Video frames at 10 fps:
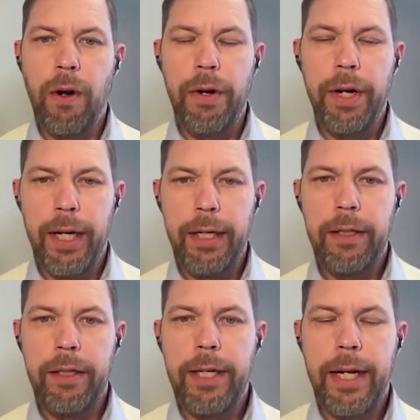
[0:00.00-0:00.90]
conduct
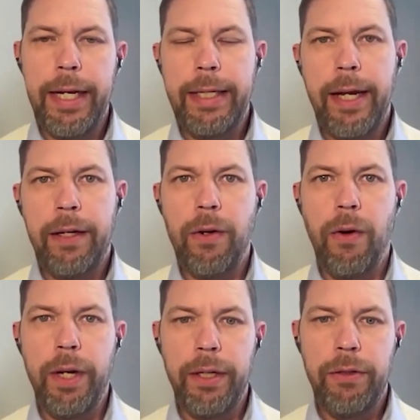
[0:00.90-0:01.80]
the studies
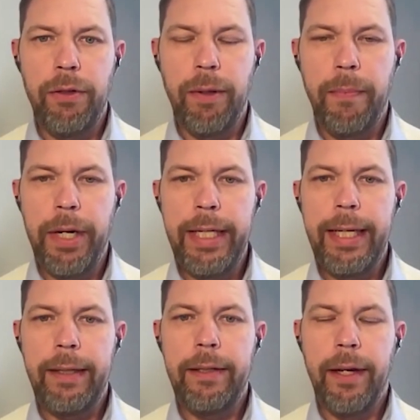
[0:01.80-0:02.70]
according to the
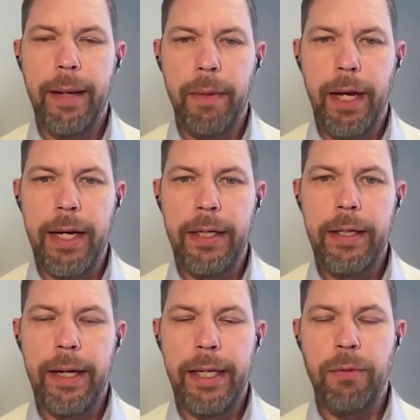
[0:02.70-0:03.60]
preset
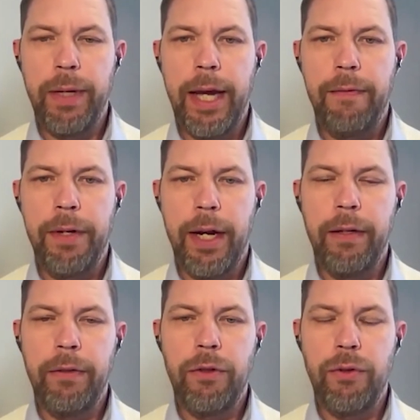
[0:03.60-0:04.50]
timelines as we have
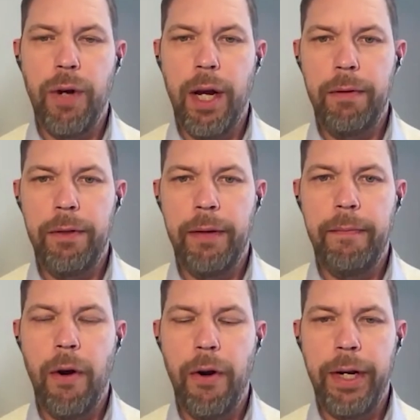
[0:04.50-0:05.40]
done throughout the
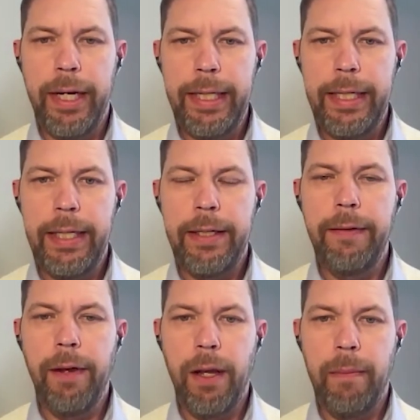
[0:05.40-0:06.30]
HER96
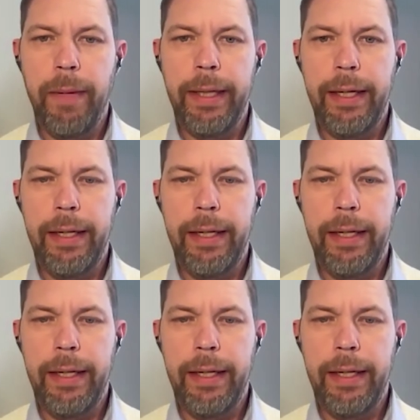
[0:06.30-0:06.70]
development,